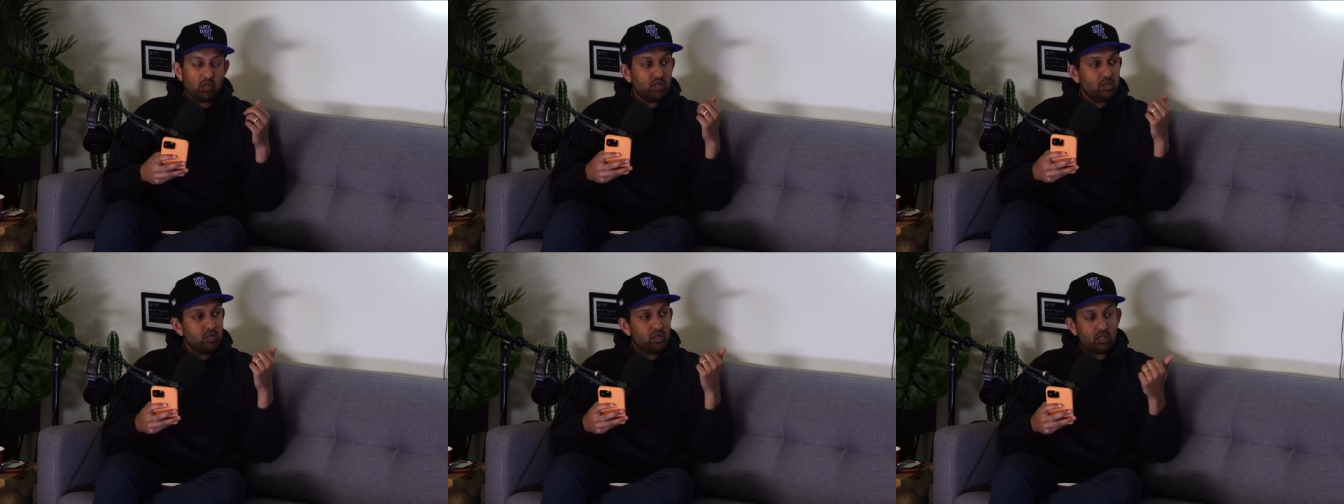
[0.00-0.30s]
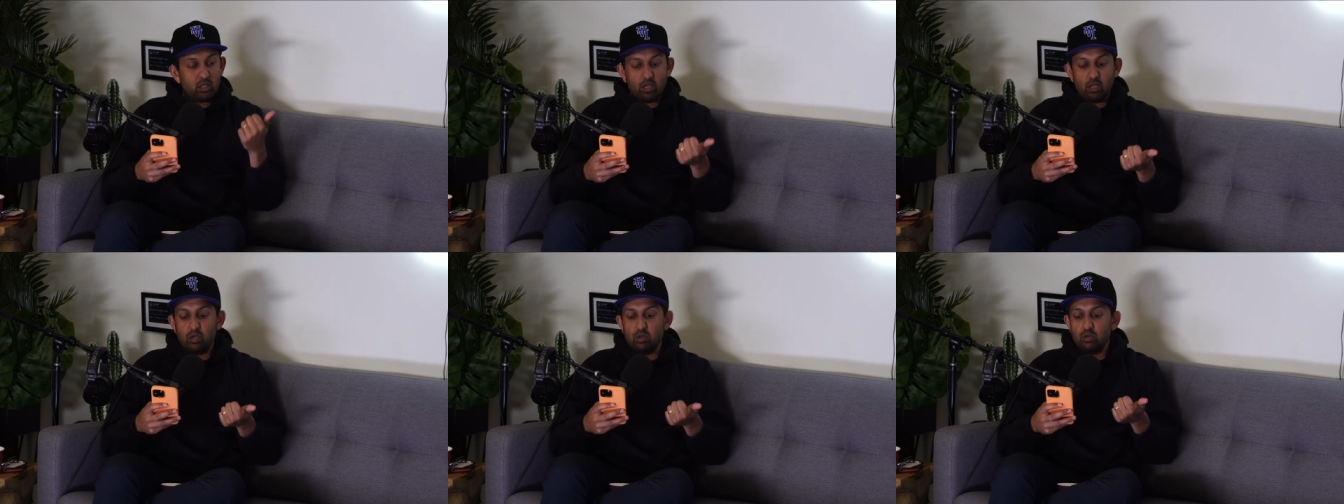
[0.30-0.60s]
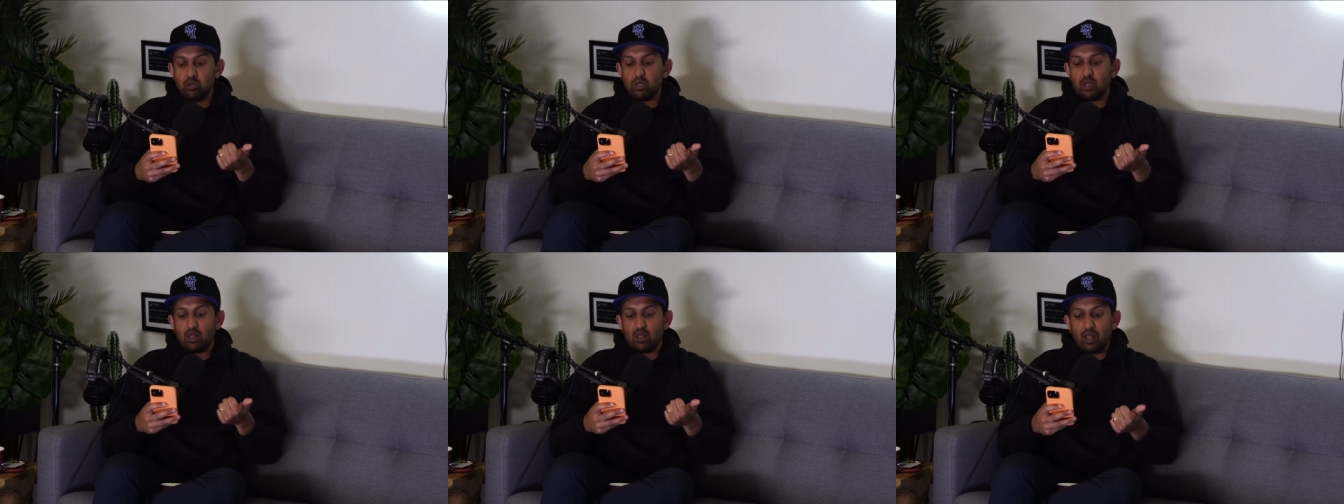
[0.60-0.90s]
it'll
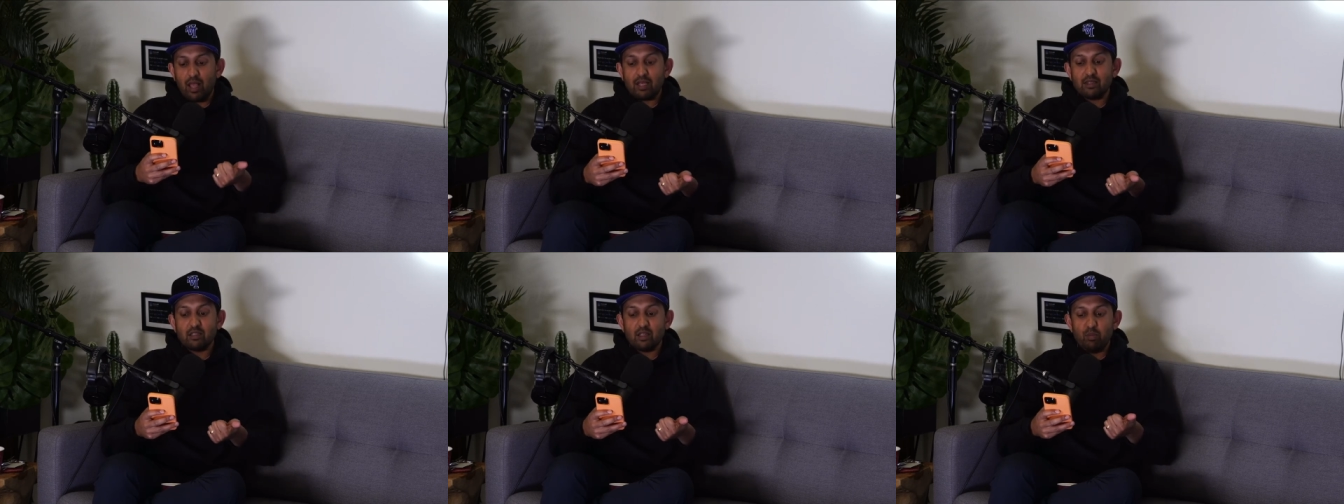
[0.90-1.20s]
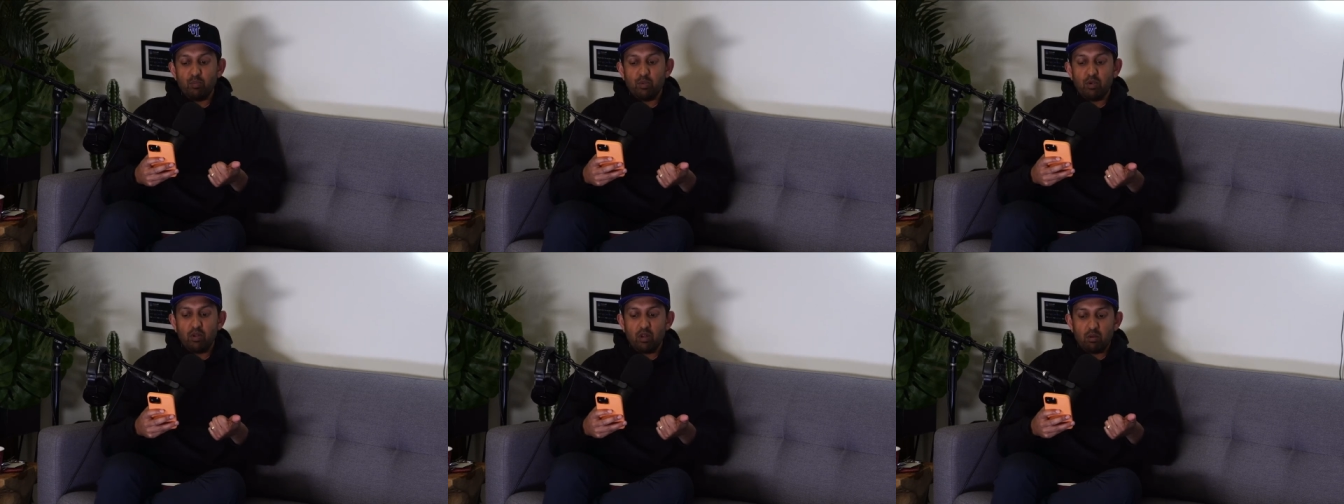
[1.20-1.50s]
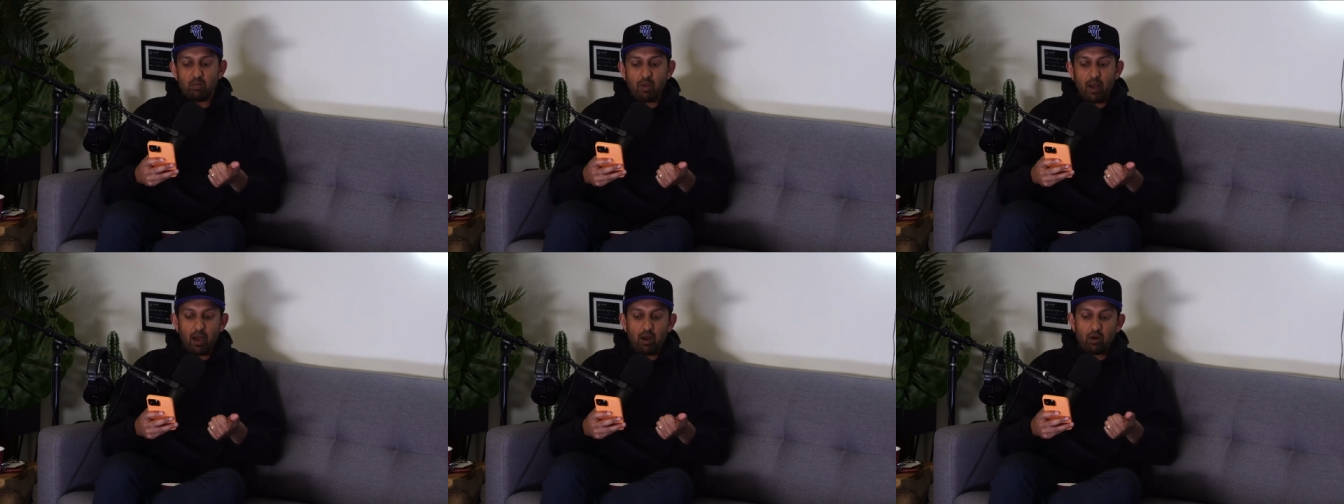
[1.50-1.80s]
use less computing
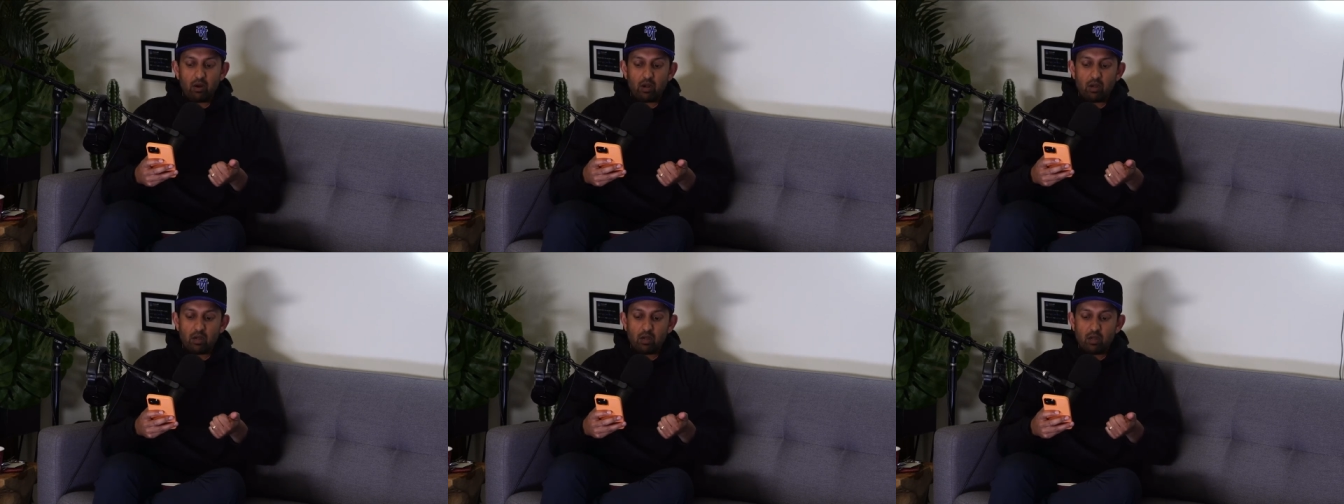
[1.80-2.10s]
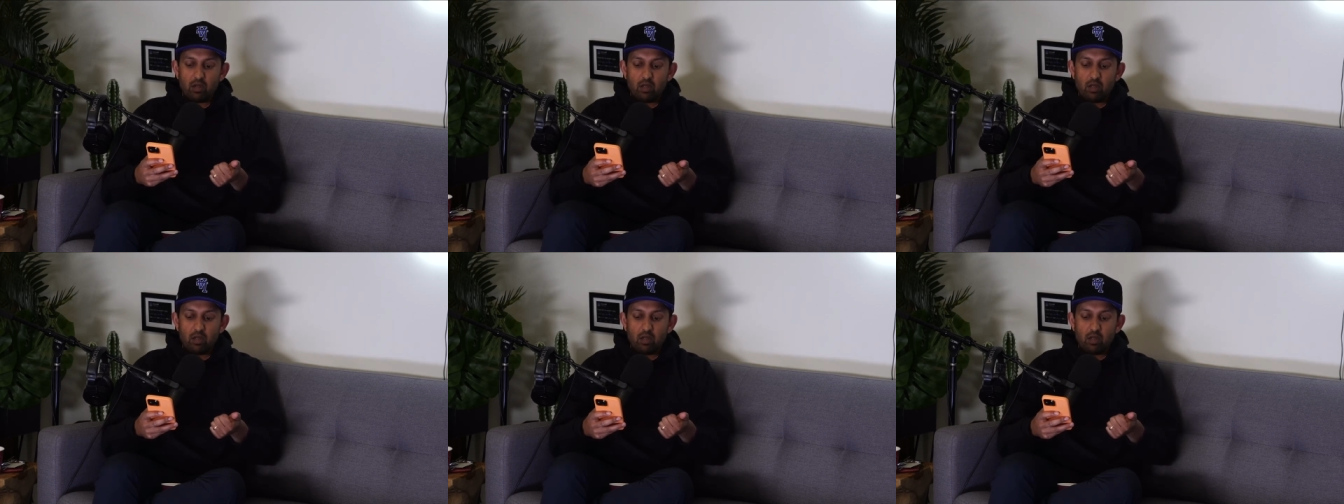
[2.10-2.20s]
power.